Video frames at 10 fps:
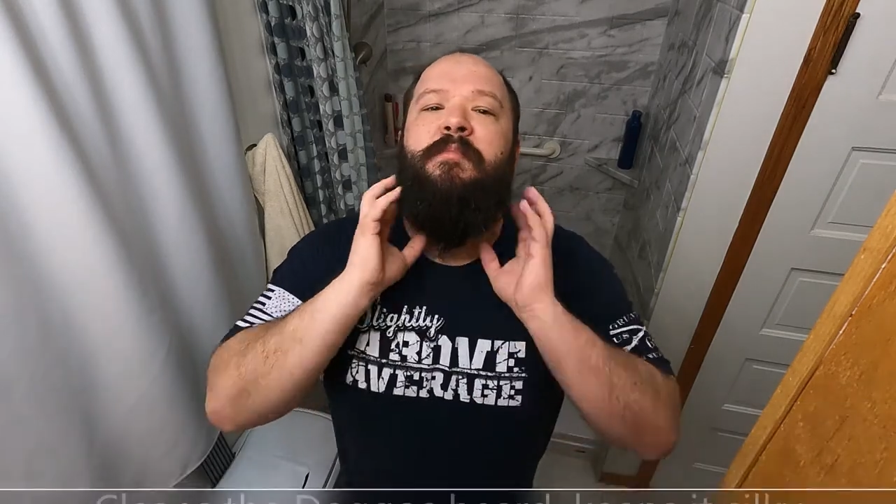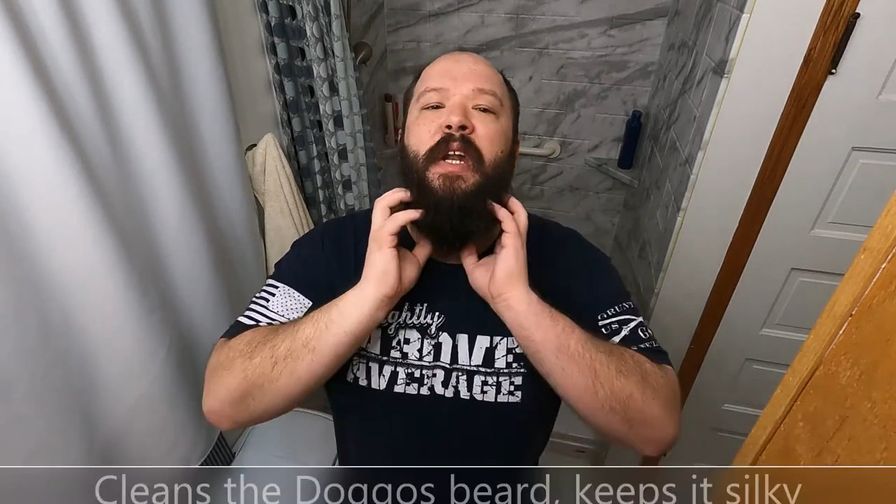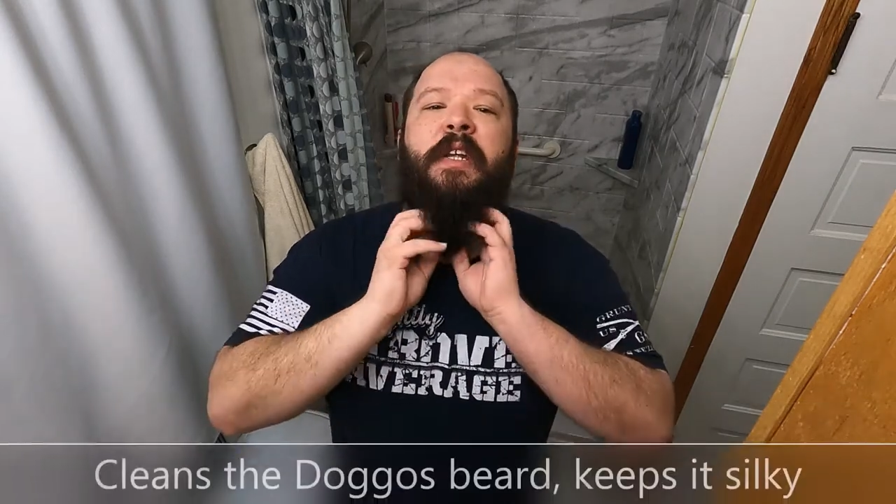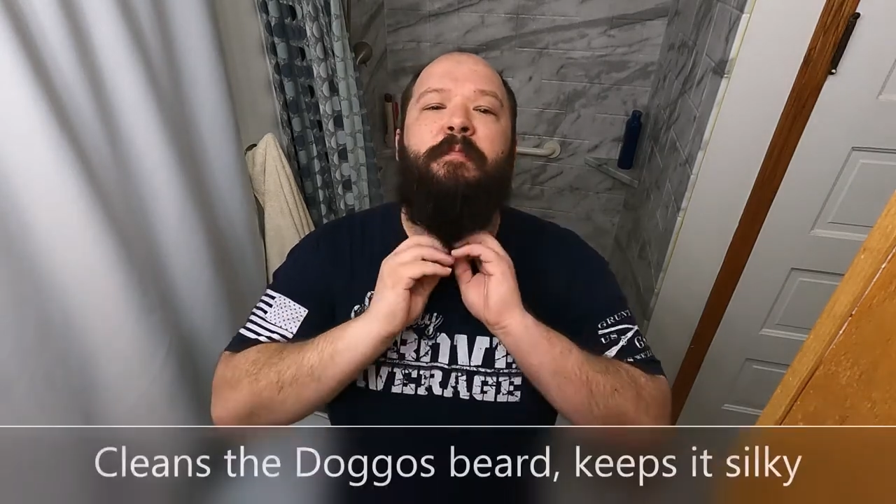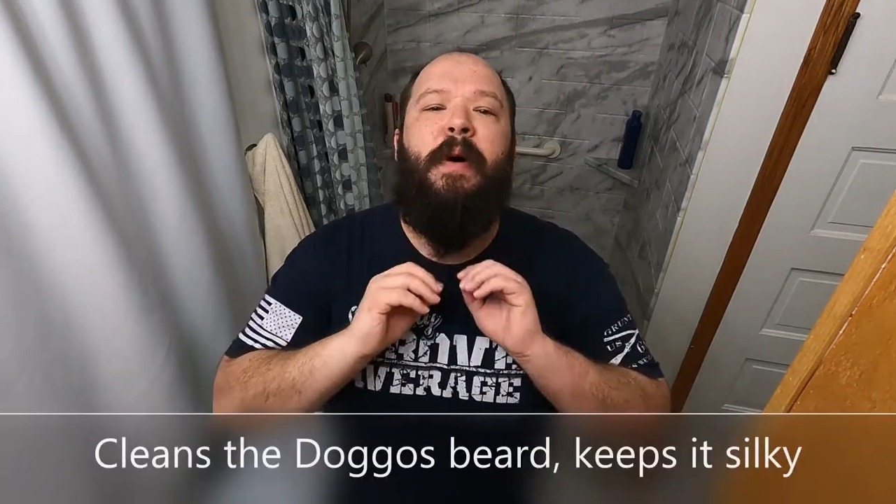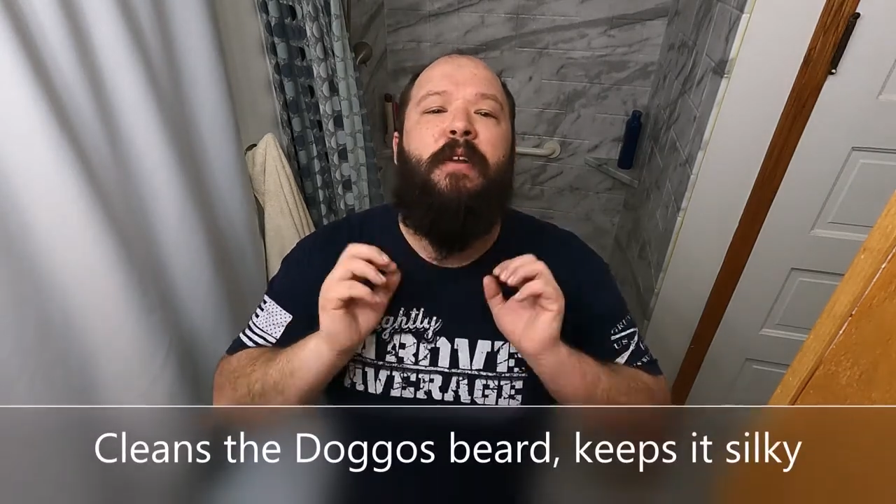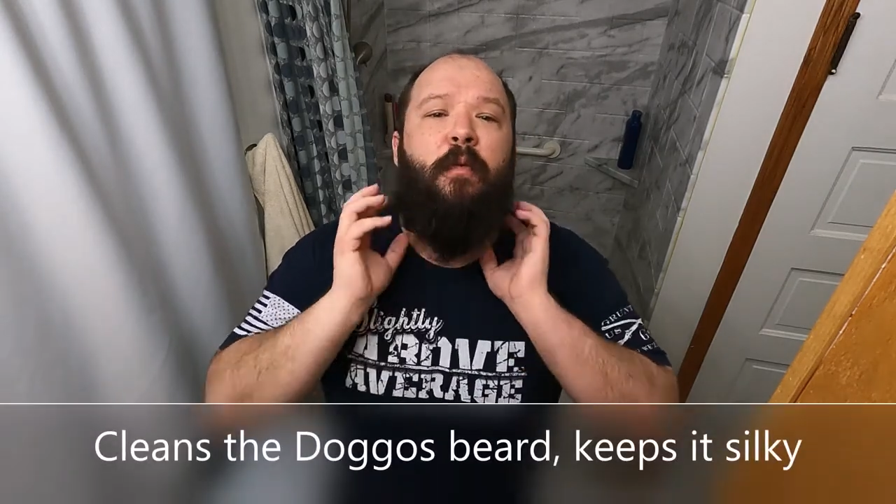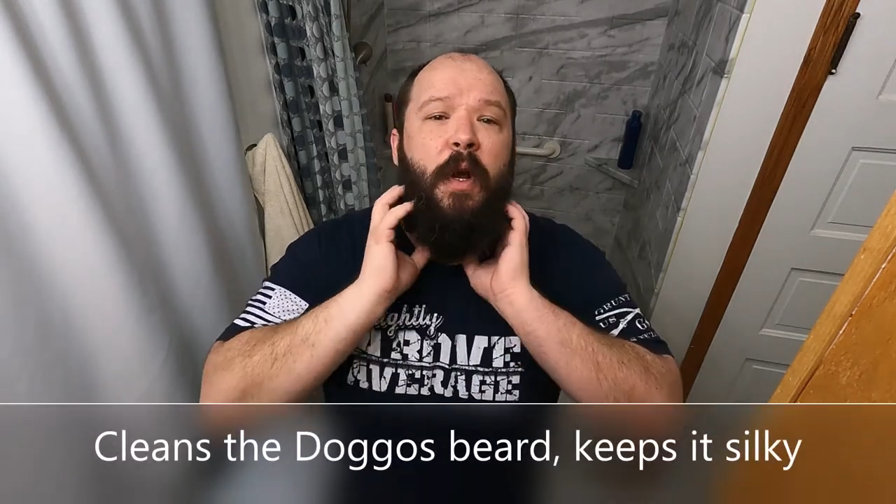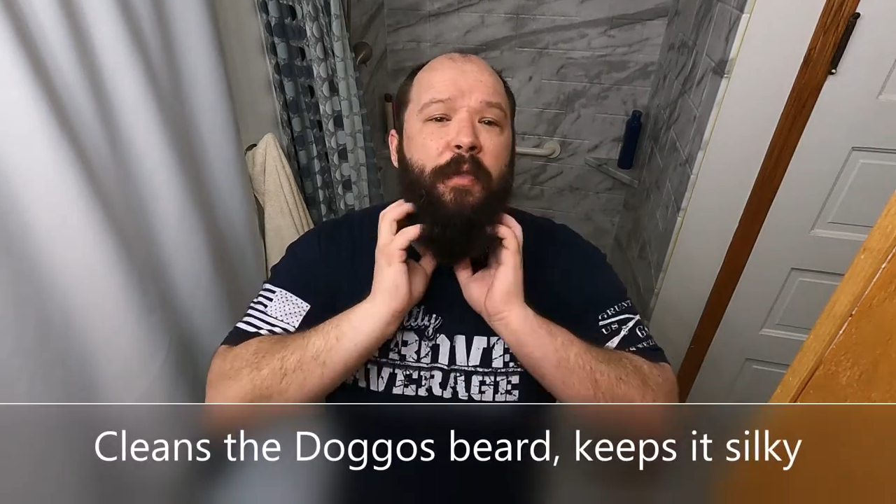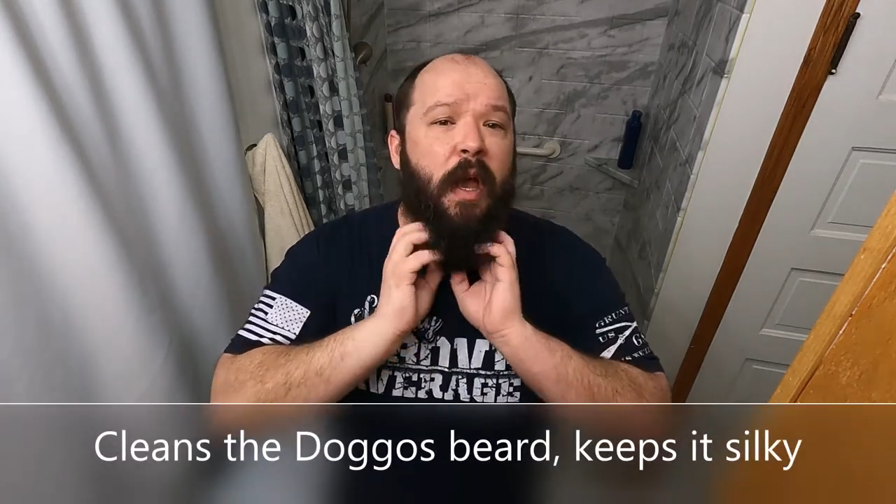that doesn't matter
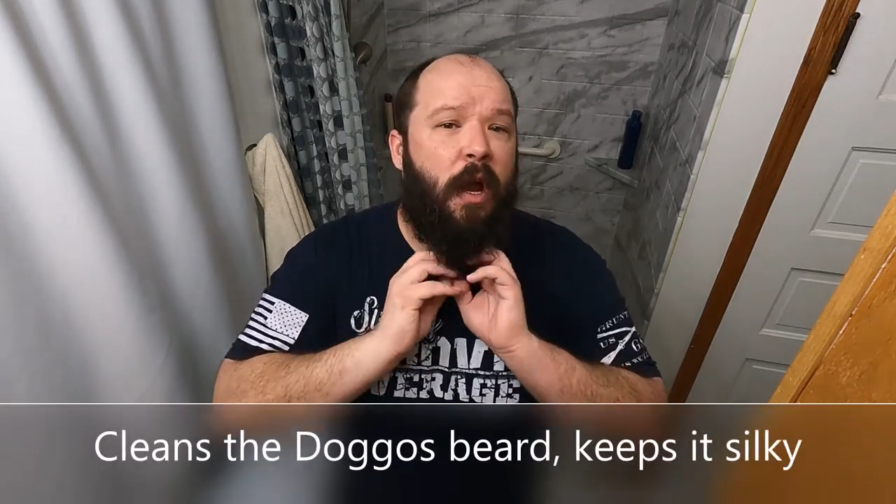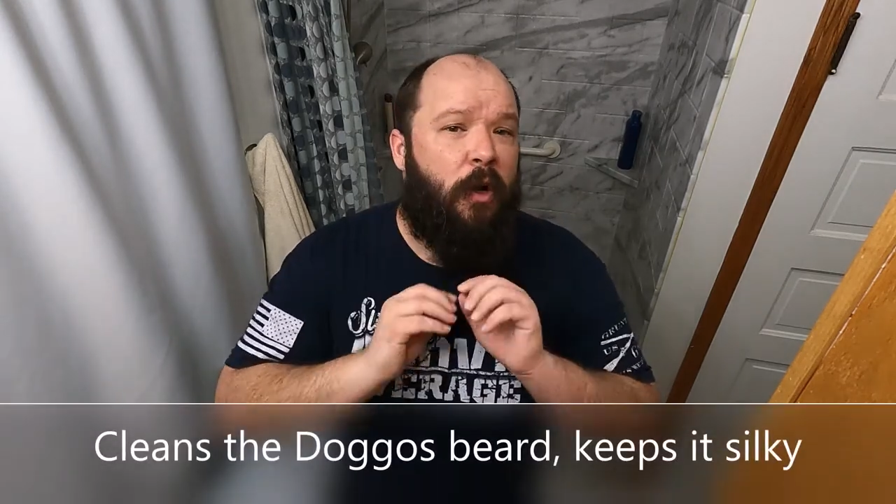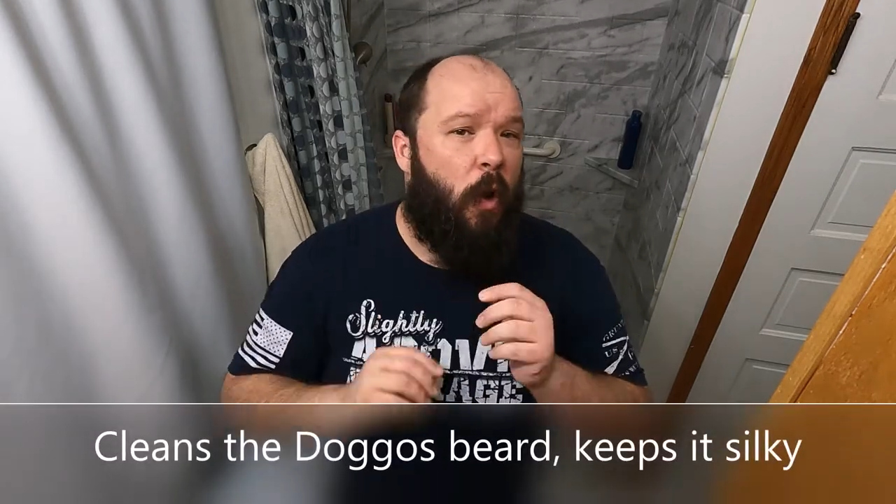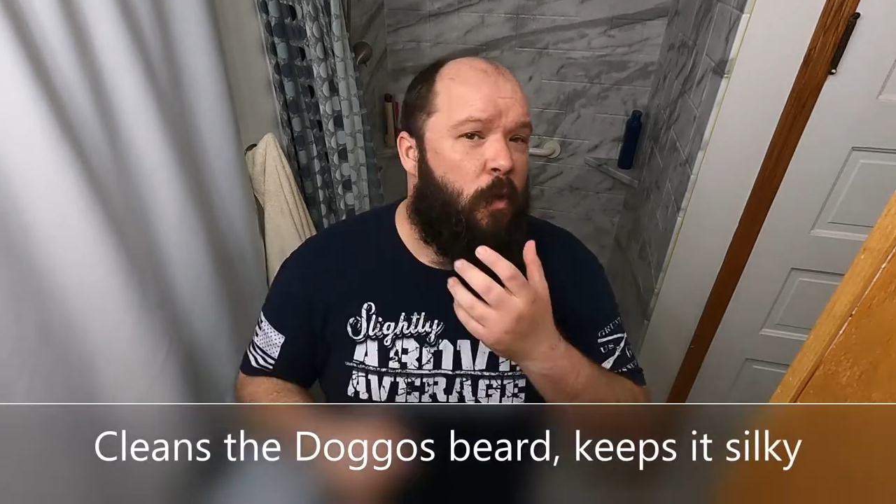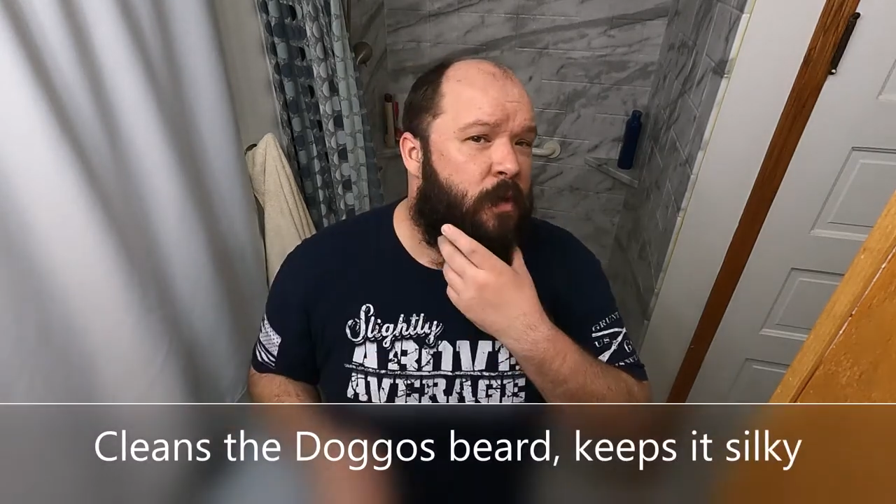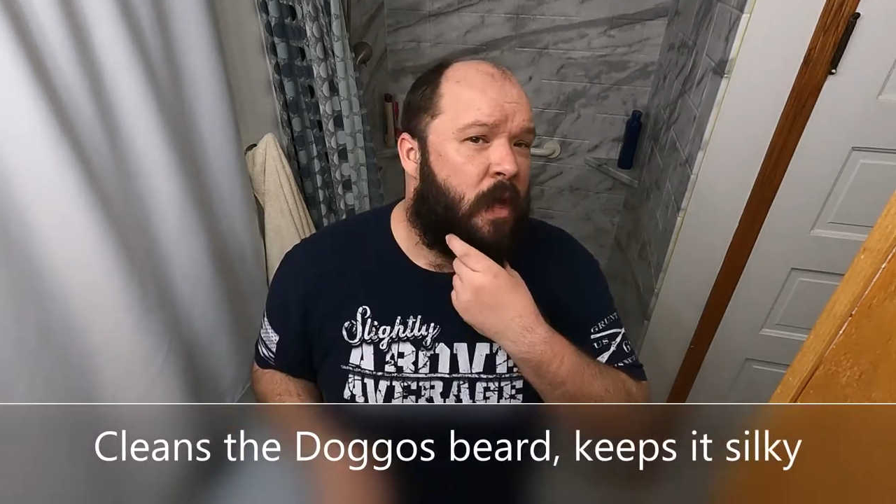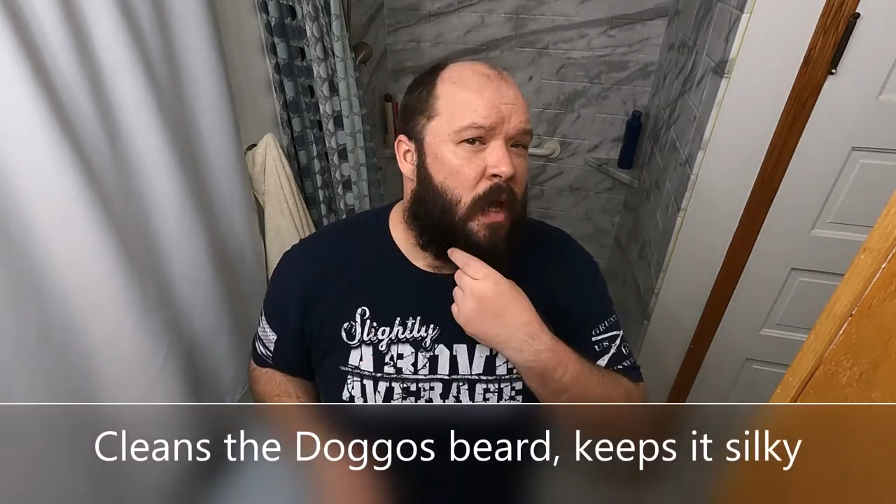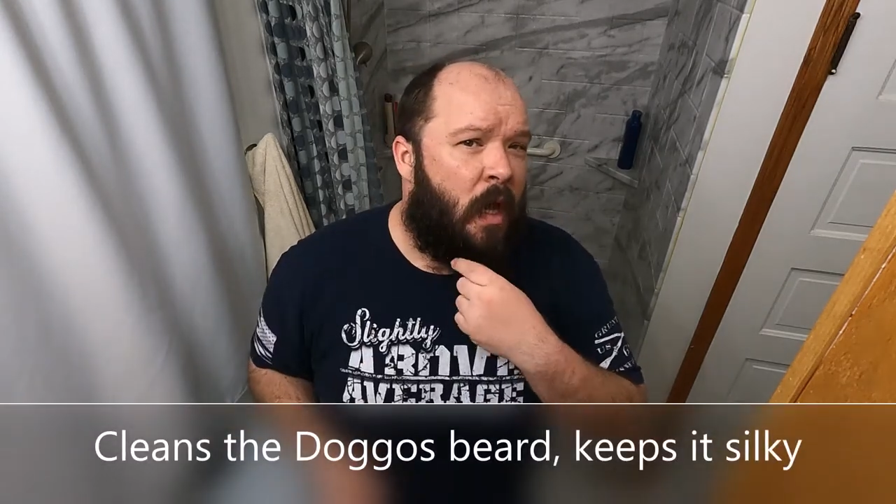where the hair goes